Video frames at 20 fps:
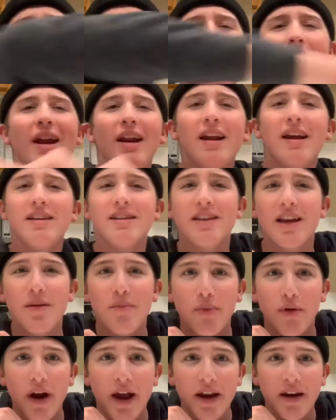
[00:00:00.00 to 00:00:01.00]
Why did I say
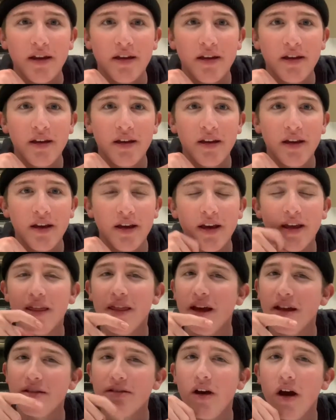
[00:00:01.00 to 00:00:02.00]
bread?
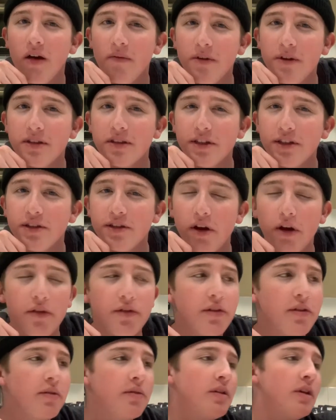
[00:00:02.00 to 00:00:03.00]
That's obviously salt.